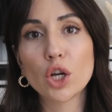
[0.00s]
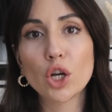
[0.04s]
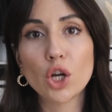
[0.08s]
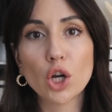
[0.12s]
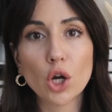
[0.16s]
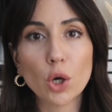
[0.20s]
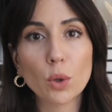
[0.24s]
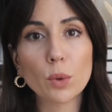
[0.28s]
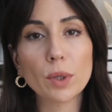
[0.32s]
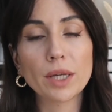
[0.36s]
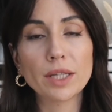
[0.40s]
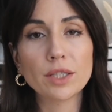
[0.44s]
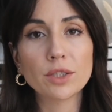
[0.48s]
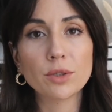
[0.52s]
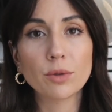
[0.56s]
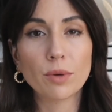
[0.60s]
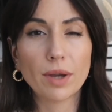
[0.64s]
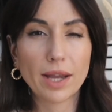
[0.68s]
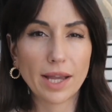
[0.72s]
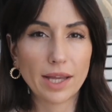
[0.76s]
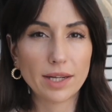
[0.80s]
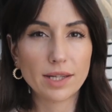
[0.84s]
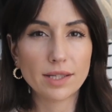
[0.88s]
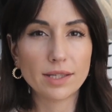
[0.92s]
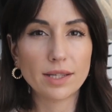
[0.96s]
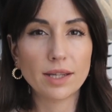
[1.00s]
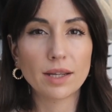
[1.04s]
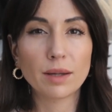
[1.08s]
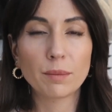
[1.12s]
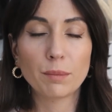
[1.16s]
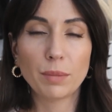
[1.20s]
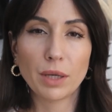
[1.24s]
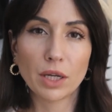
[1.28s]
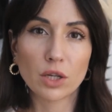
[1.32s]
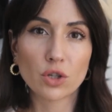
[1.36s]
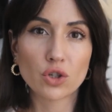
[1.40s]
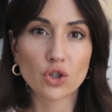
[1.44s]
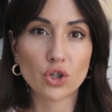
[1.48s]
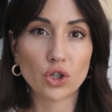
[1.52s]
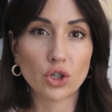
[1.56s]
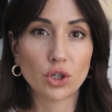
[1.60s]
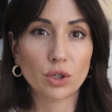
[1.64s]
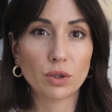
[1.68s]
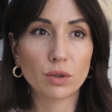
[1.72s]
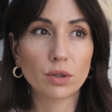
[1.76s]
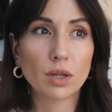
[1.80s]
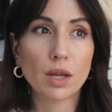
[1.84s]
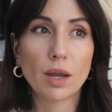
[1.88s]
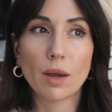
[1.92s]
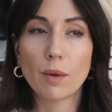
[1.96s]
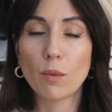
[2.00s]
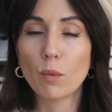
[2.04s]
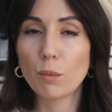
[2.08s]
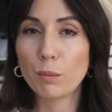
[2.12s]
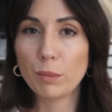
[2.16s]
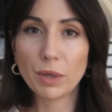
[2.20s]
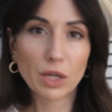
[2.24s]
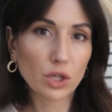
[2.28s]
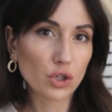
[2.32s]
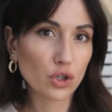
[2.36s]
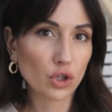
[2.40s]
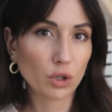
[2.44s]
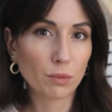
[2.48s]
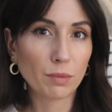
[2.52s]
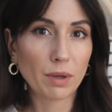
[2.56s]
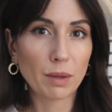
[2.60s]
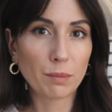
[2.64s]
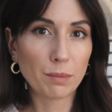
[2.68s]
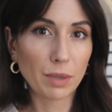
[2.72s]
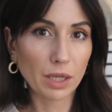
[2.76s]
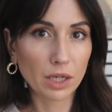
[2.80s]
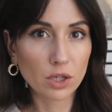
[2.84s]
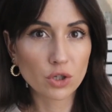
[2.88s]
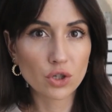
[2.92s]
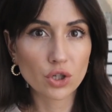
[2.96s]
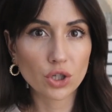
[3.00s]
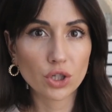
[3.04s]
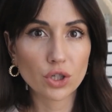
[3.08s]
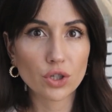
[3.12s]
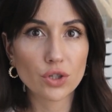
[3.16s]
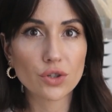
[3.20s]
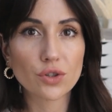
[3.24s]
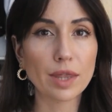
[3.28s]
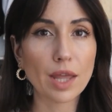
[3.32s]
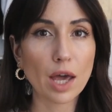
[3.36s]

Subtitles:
go into editing picture by pictures.